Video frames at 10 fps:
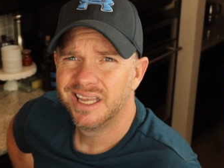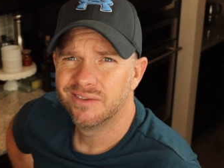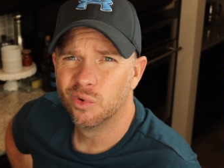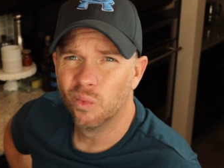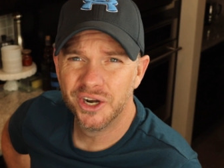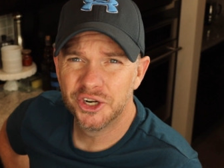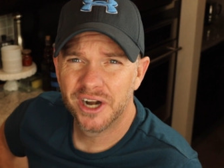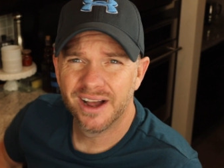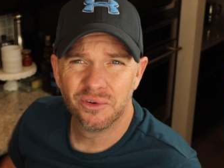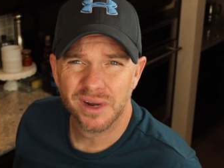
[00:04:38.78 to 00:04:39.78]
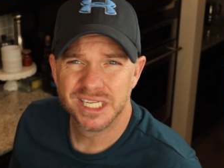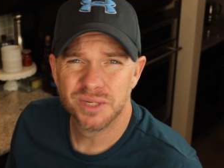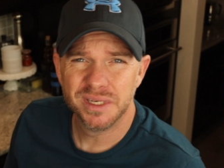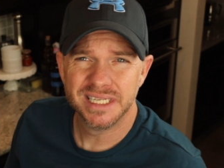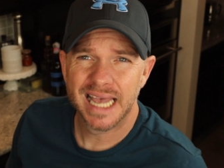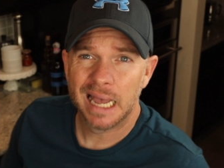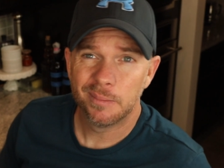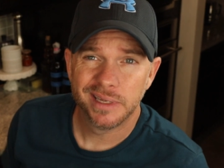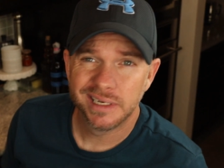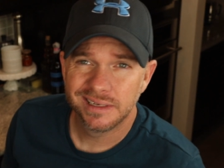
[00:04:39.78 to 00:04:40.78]
You ever wonder how recipes
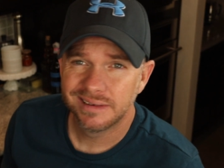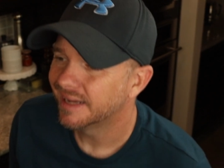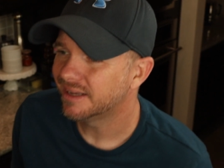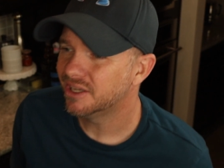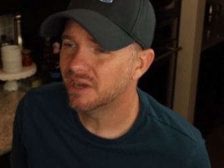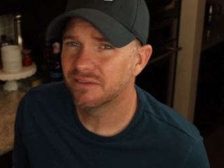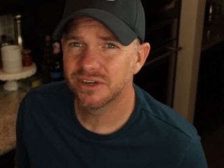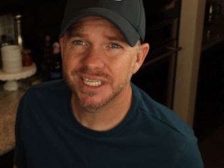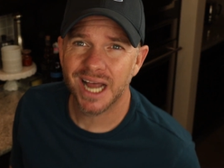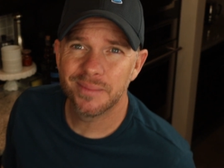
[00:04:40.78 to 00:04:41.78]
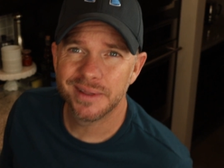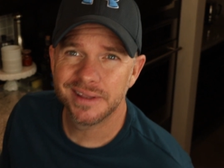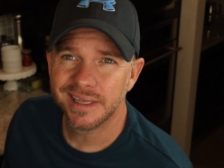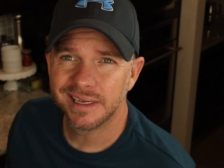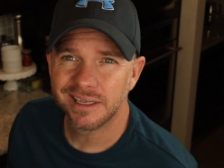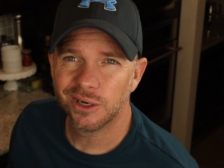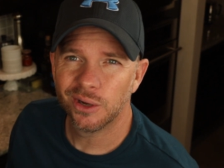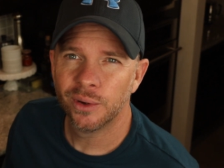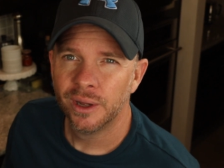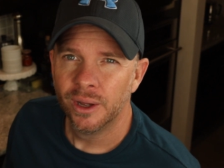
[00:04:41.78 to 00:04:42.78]
happen? Like, you ever stop and think, you
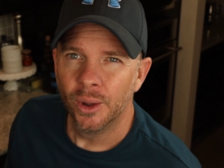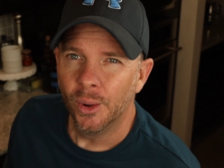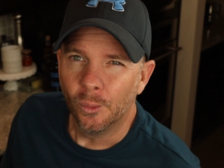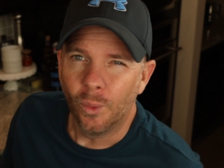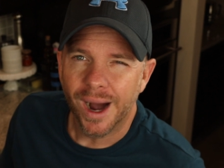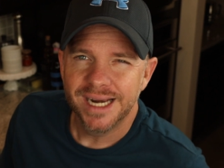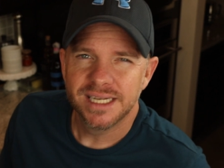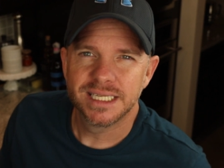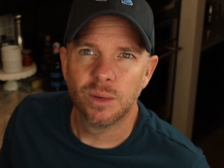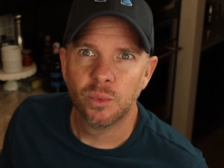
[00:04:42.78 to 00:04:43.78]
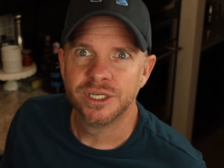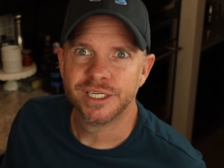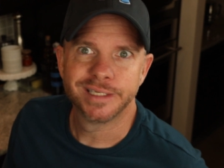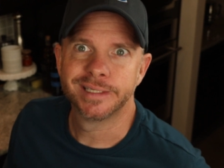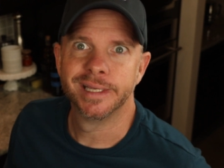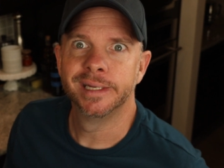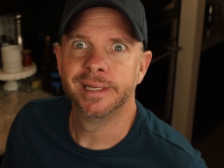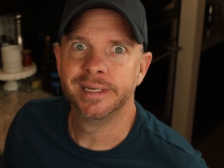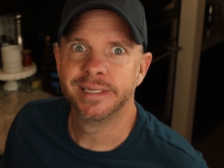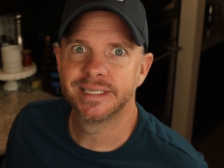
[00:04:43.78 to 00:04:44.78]
know, why did someone just
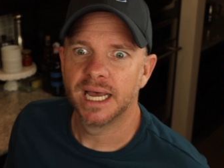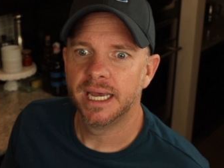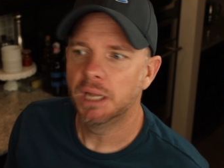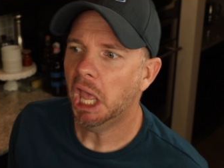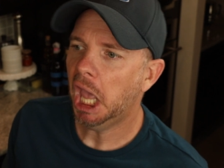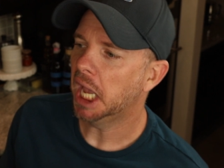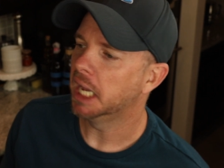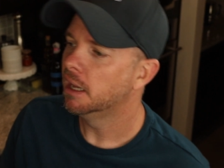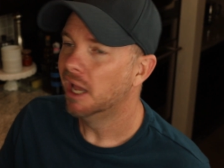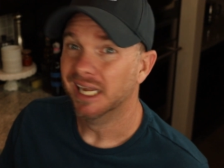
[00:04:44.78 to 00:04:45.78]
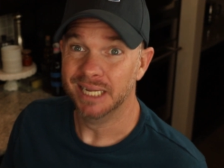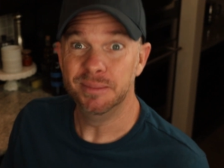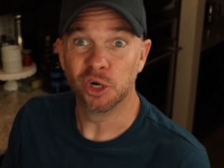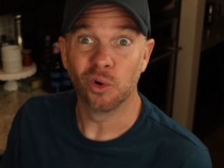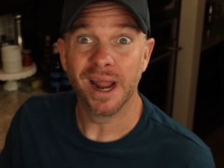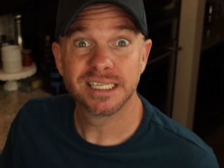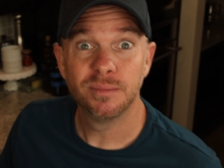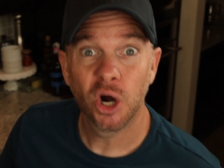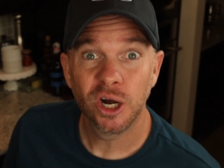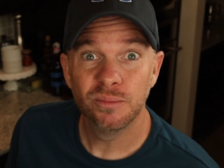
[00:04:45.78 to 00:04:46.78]
suddenly decide, hey, let me crack
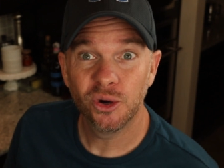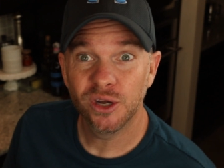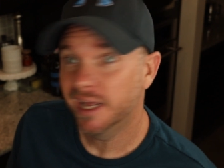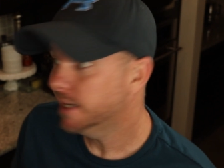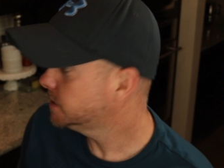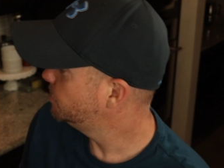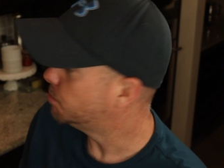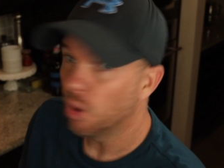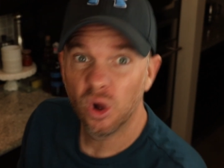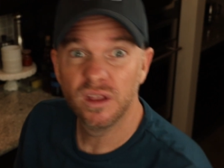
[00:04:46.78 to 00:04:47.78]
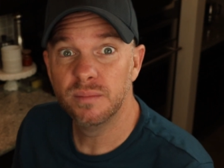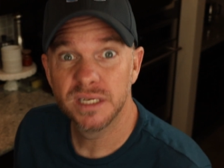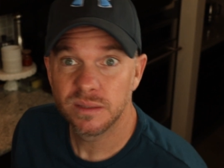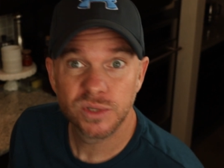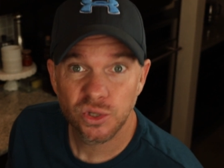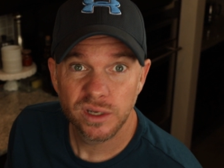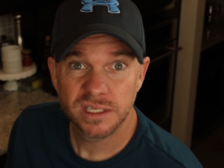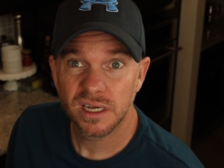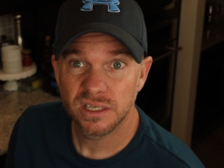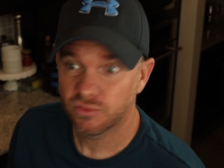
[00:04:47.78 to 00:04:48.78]
some hard-boiled eggs and boil them in some soy
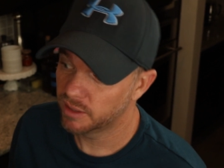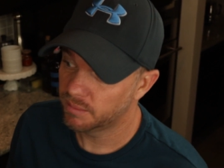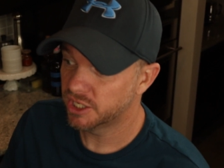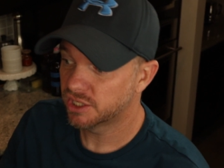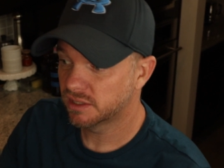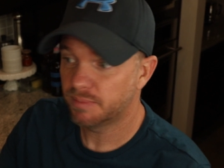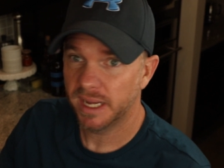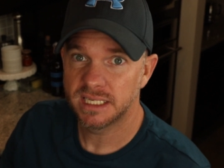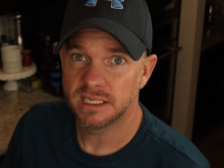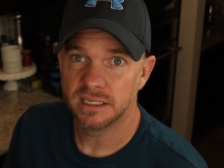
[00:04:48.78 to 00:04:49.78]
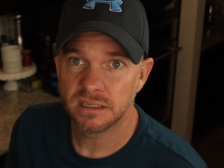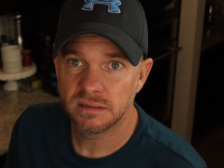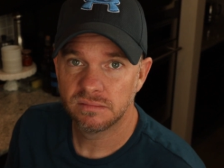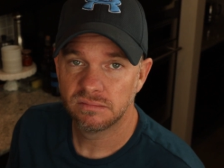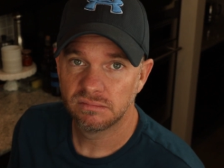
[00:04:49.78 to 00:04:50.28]
sauce with a bunch of spices?